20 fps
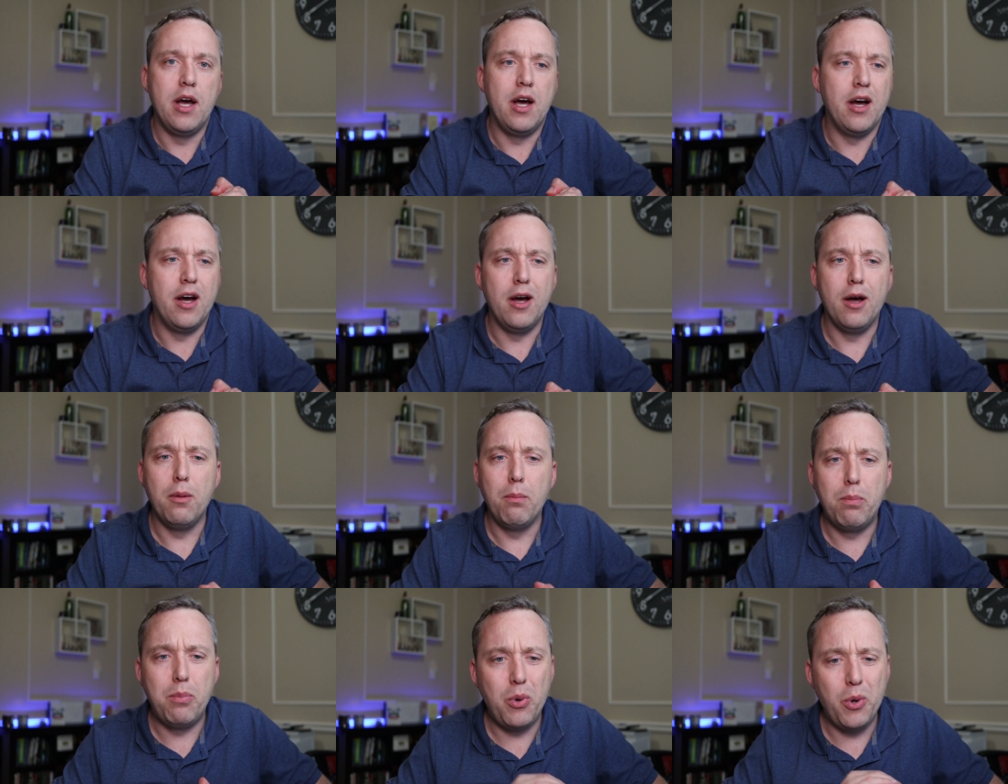
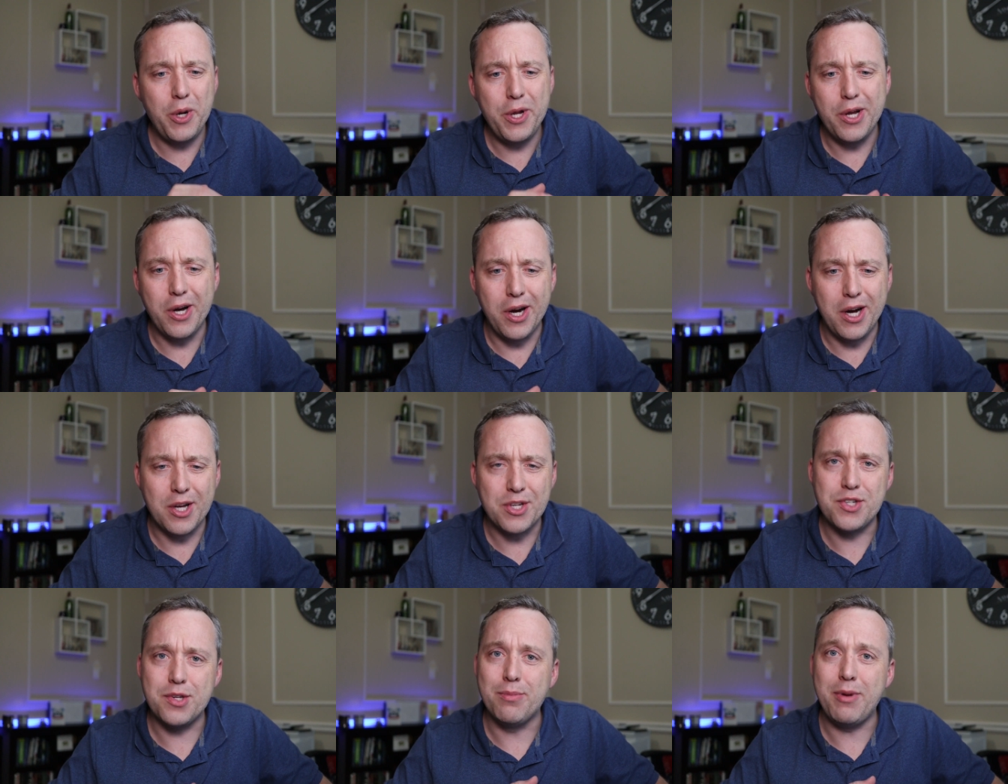Uh, pretty
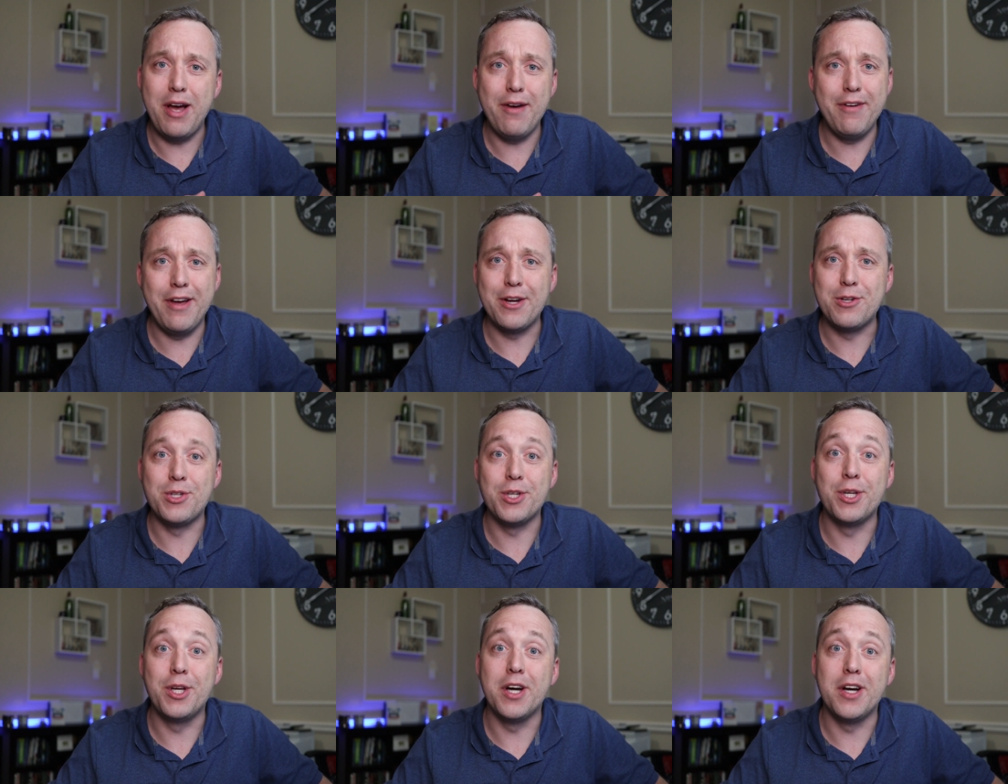awesome. I've
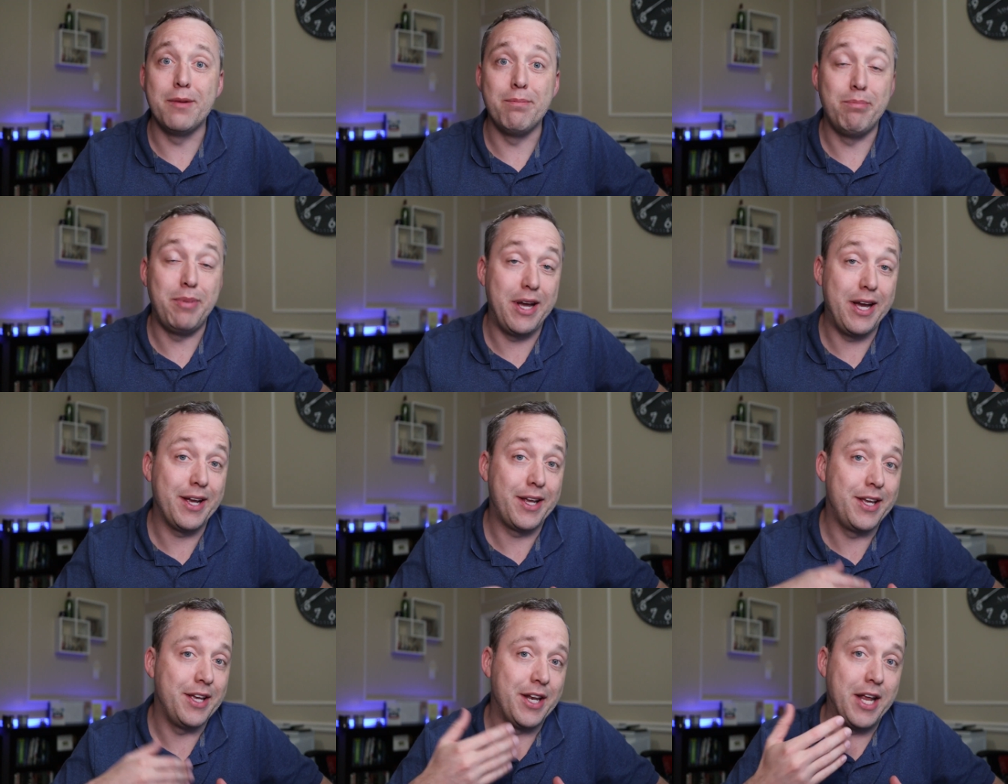actually gone
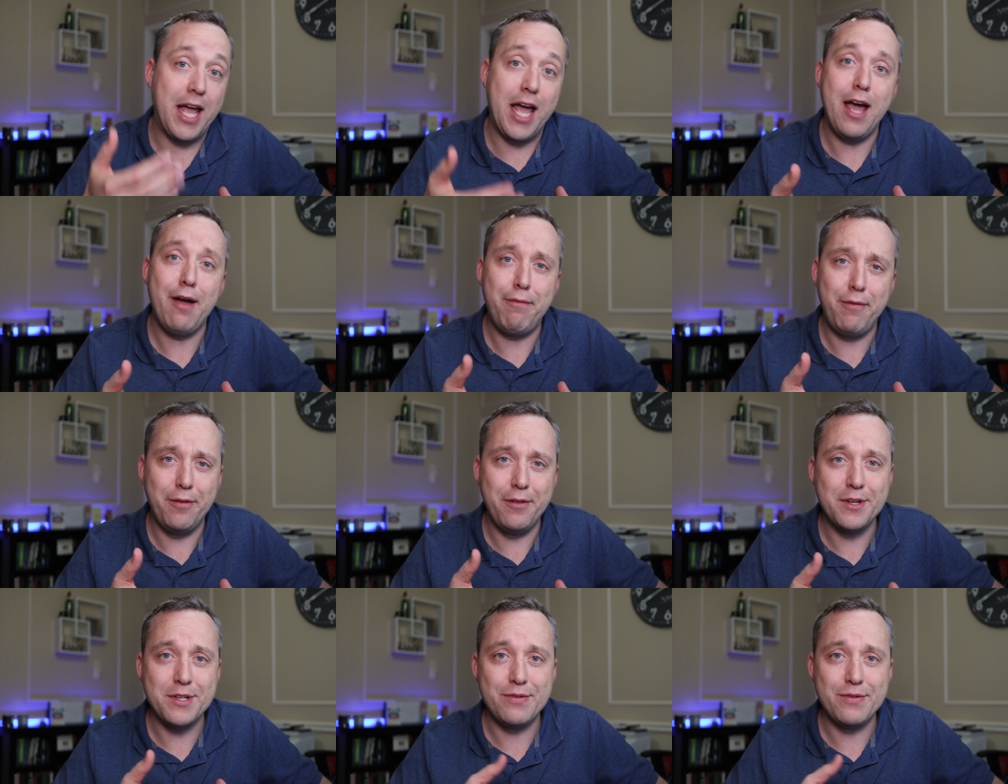back in
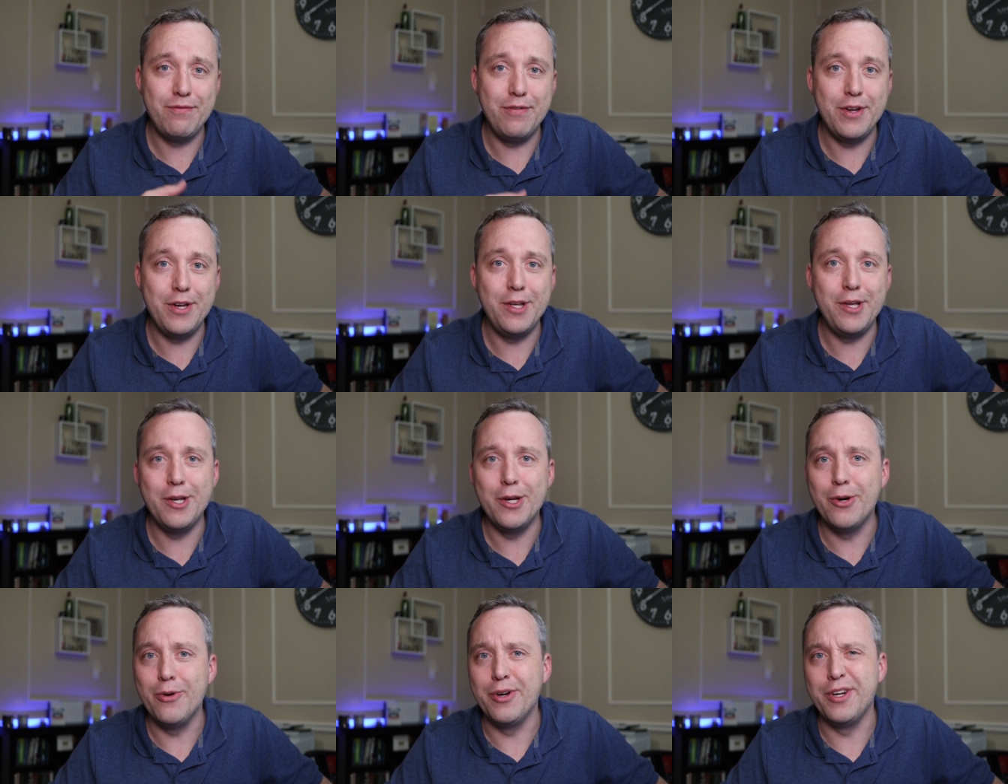after this
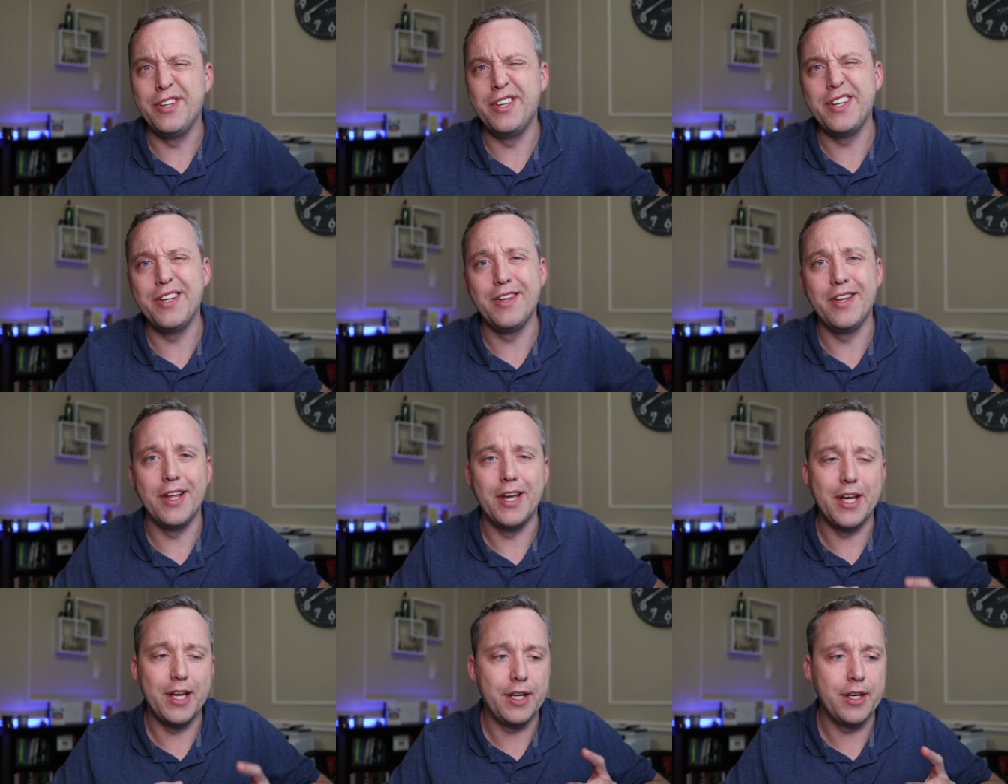video and
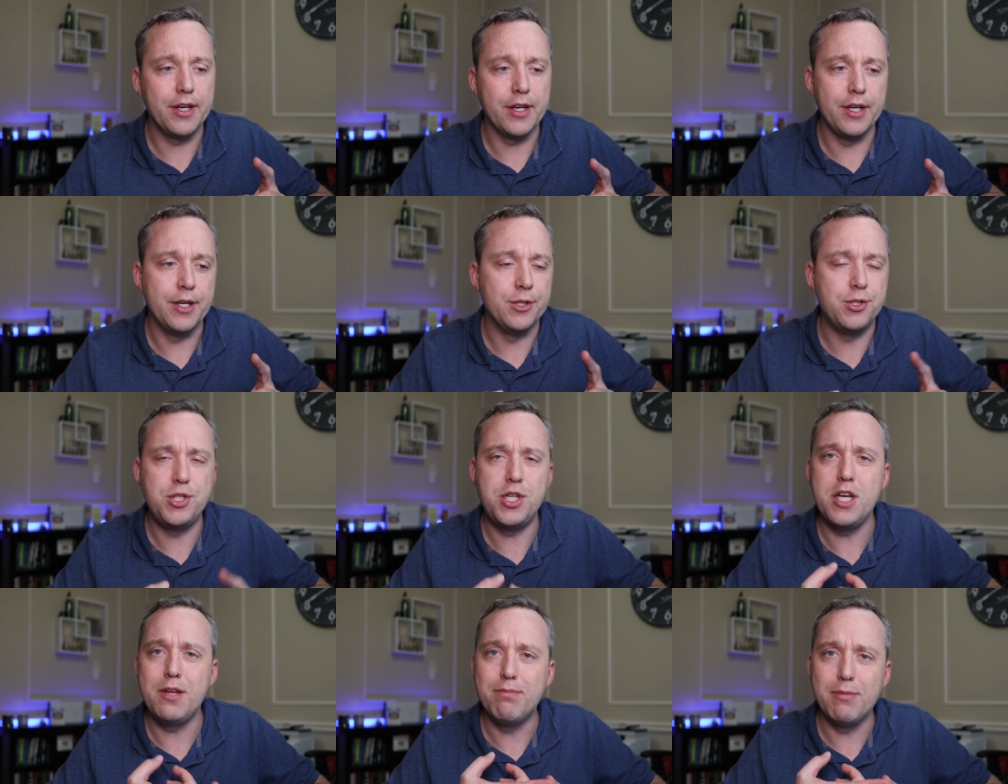did like
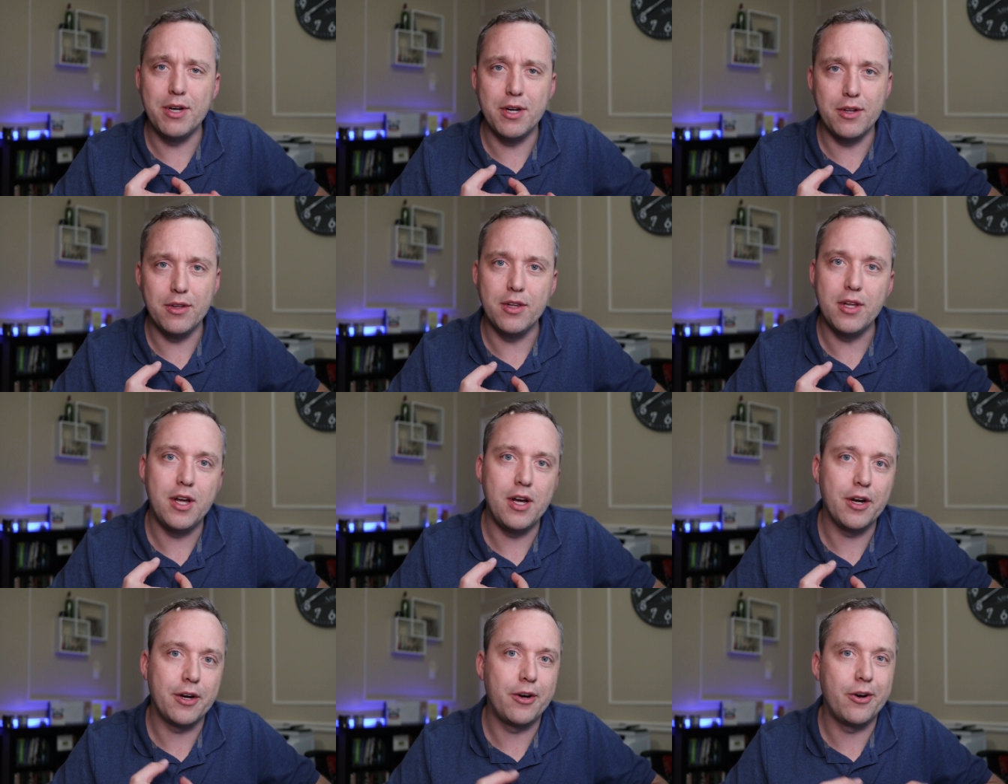Achievement
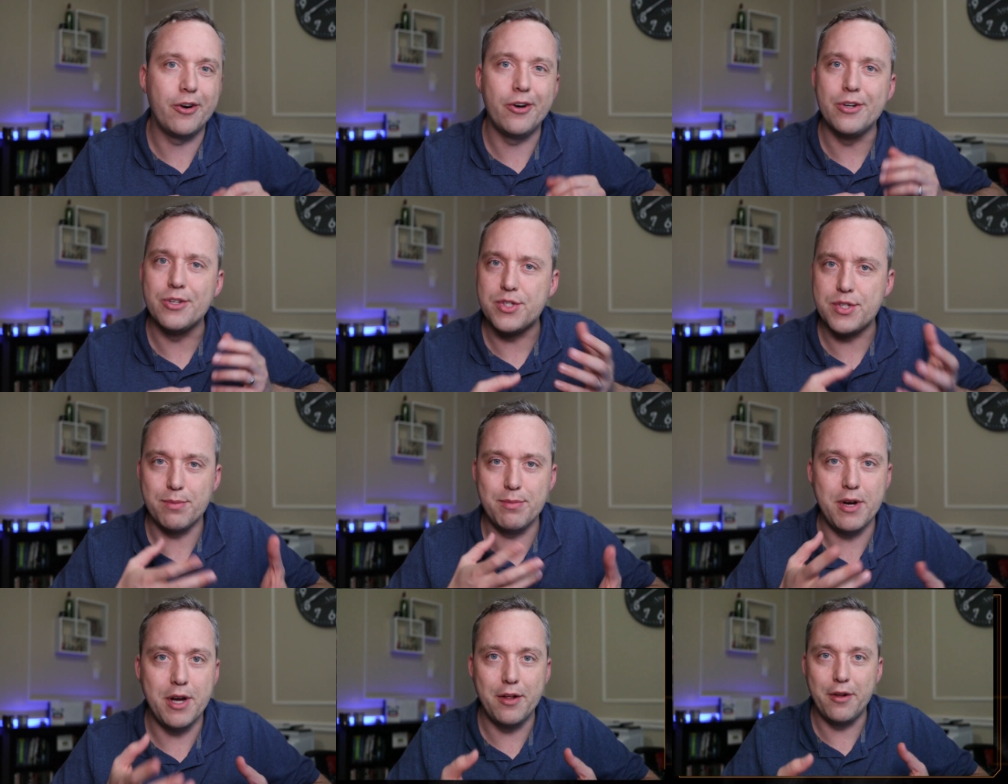Unlocker
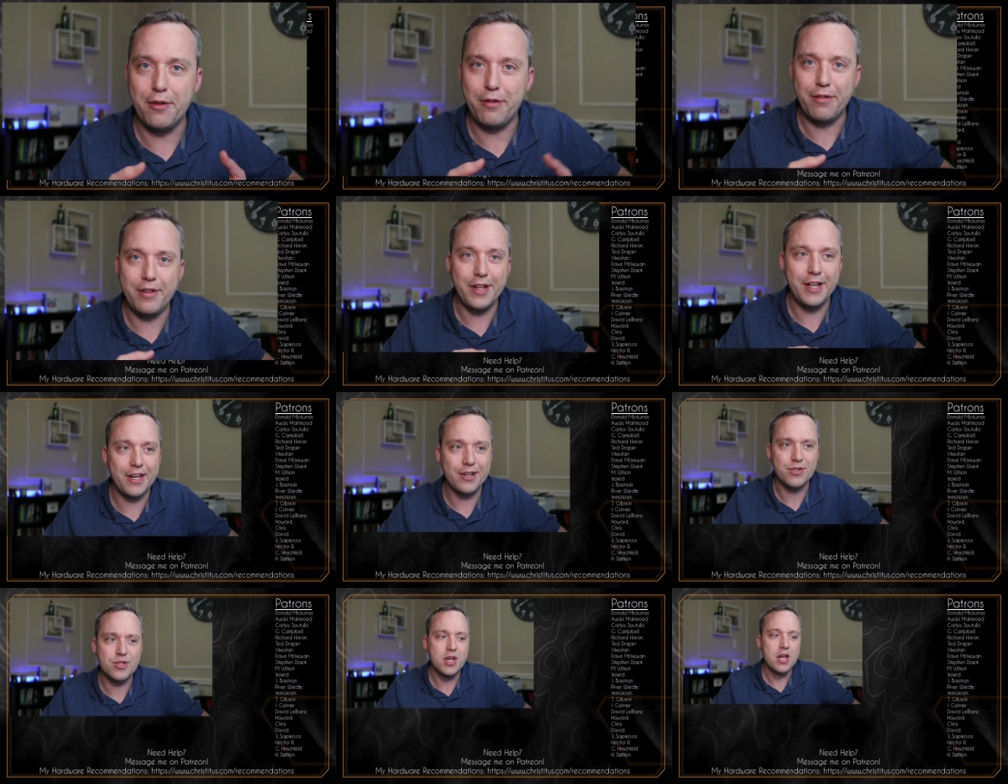and some other
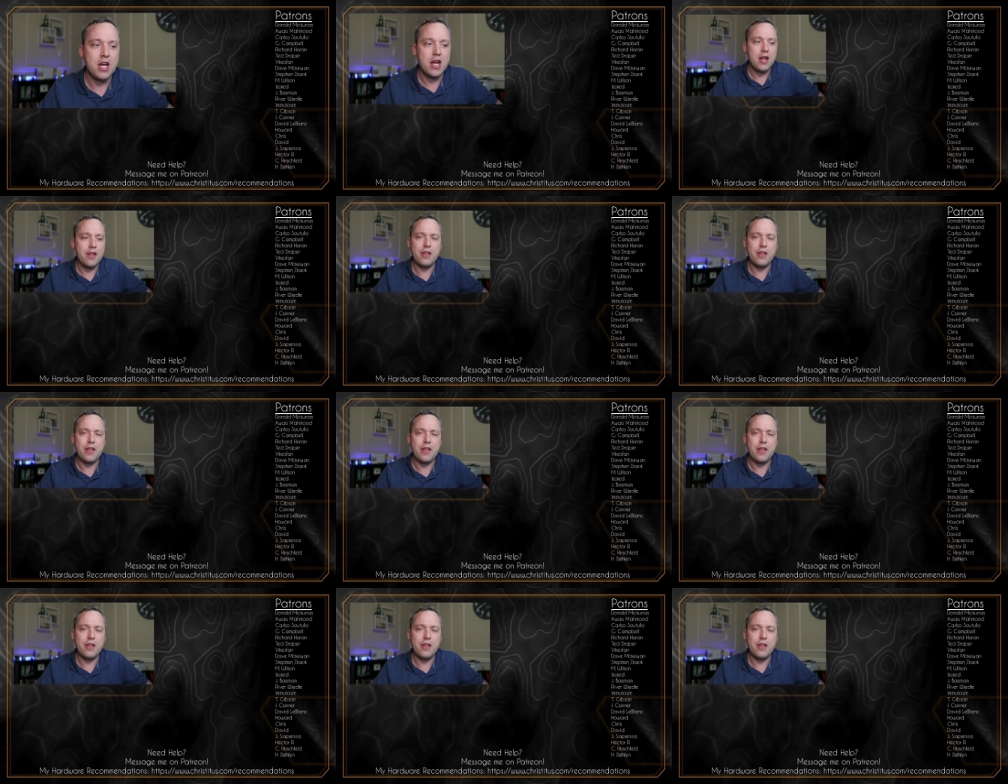things